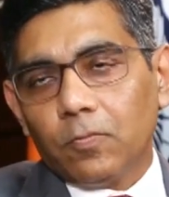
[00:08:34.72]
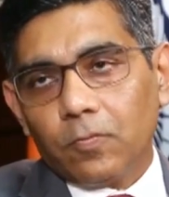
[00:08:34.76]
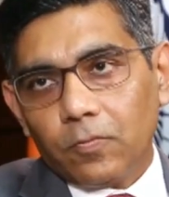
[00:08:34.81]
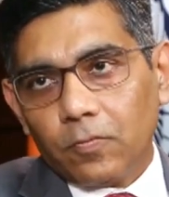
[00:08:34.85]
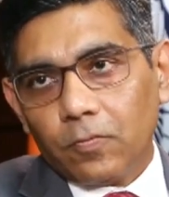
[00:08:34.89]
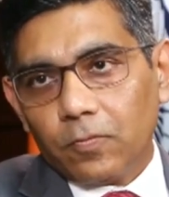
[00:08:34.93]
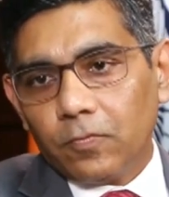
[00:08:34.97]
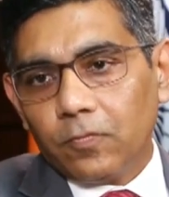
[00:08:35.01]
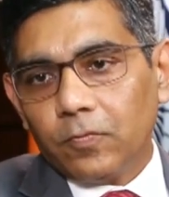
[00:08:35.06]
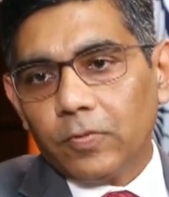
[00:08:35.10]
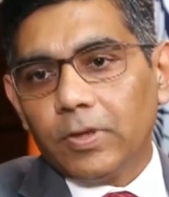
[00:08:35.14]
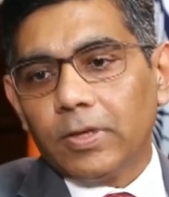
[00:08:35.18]

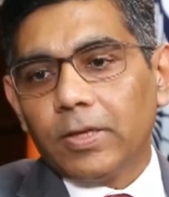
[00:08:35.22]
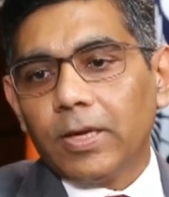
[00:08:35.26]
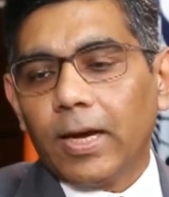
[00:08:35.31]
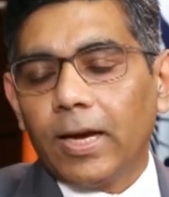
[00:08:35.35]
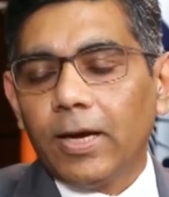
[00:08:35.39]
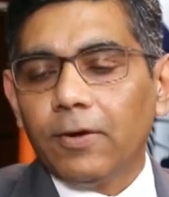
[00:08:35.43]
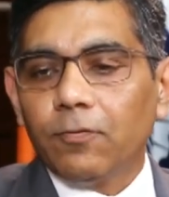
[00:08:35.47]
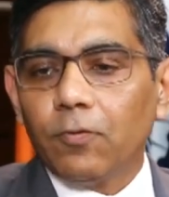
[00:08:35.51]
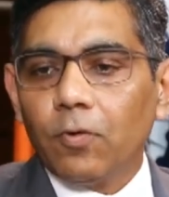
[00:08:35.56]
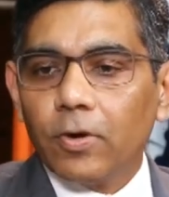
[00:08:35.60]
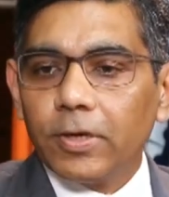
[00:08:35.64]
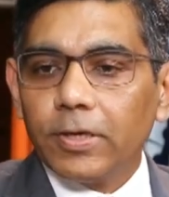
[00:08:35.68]
We
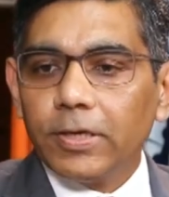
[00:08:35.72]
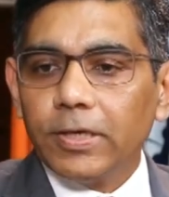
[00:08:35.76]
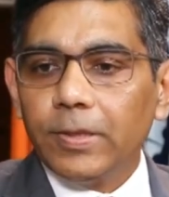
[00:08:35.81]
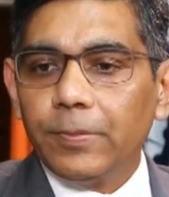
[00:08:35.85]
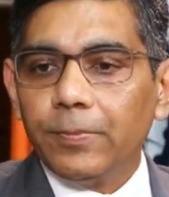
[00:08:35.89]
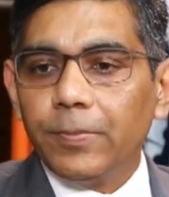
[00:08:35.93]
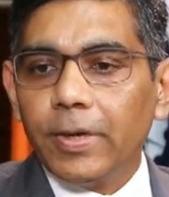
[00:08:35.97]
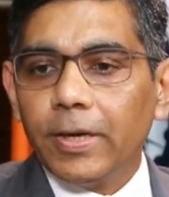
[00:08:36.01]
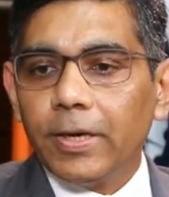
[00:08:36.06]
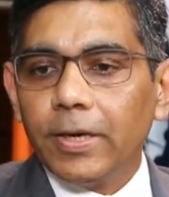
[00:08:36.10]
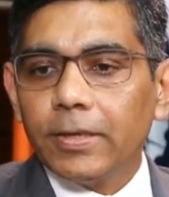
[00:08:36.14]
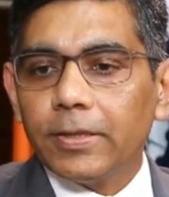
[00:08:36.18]
have
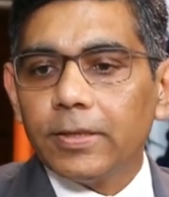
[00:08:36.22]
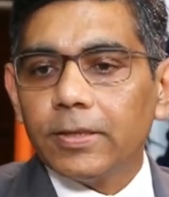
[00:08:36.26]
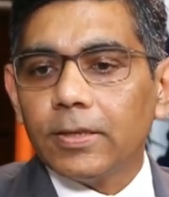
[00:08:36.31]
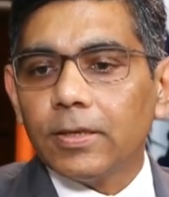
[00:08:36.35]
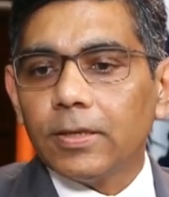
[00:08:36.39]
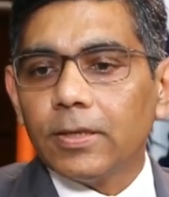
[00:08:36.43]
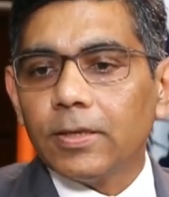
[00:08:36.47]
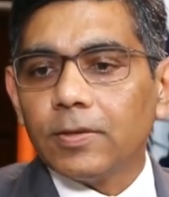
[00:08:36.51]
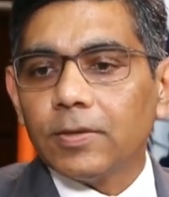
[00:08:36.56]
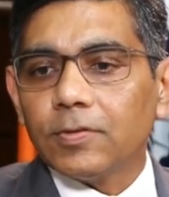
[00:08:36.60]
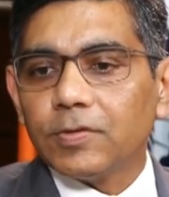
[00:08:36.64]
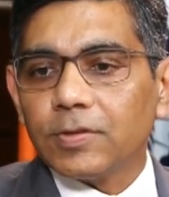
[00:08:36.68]
already made
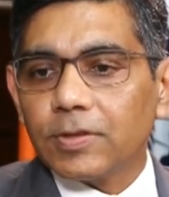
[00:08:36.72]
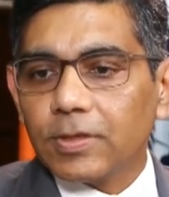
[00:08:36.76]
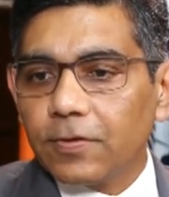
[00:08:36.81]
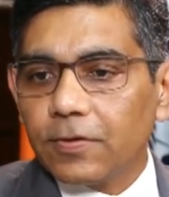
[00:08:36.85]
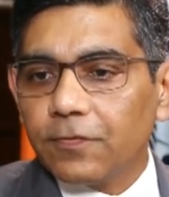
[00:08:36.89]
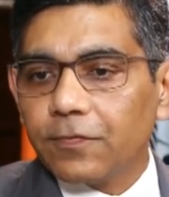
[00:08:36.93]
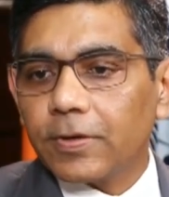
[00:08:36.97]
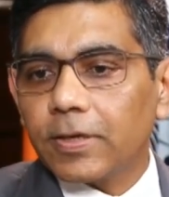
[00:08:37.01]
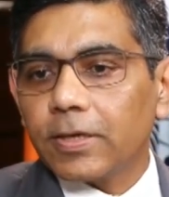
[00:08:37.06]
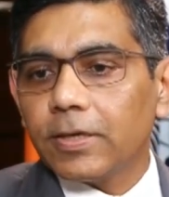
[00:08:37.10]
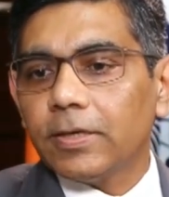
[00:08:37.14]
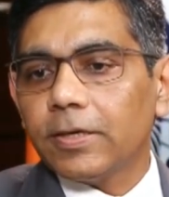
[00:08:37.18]

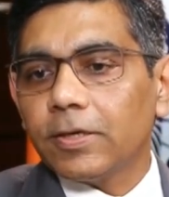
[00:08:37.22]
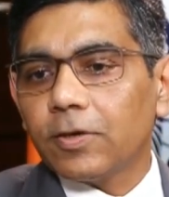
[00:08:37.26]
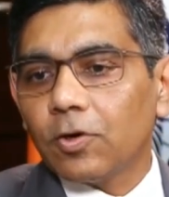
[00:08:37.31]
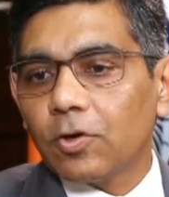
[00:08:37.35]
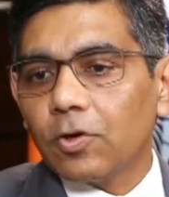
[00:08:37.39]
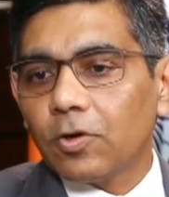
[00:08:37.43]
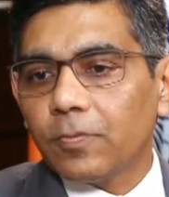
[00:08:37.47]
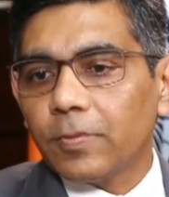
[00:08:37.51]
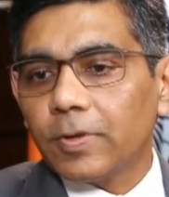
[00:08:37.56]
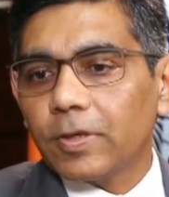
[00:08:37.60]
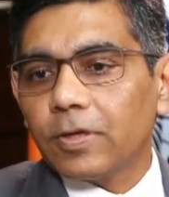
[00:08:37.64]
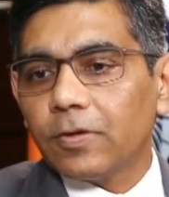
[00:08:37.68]
significant
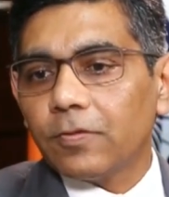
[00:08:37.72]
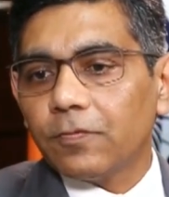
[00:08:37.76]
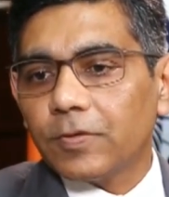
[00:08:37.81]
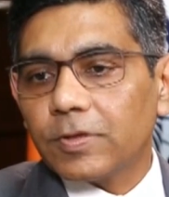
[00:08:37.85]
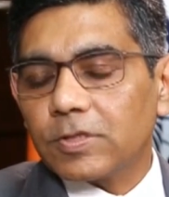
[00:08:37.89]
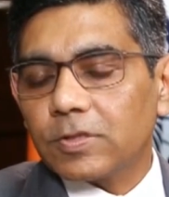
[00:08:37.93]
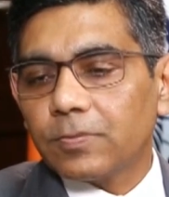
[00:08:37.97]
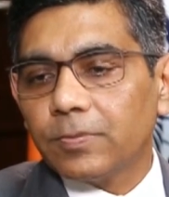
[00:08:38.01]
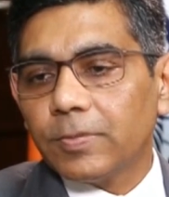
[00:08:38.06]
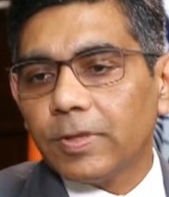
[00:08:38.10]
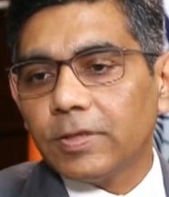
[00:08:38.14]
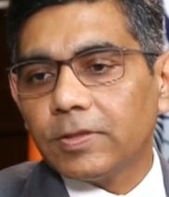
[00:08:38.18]
economic
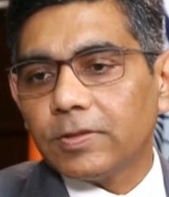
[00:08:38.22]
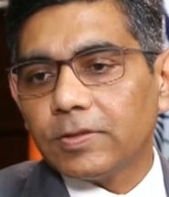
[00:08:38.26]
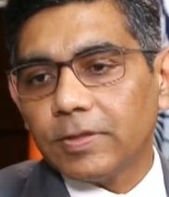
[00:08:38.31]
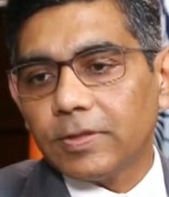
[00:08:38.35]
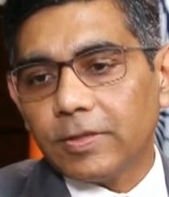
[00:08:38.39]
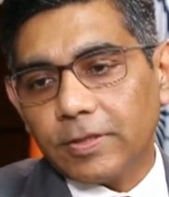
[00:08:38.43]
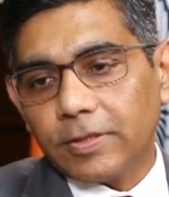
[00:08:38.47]
investments.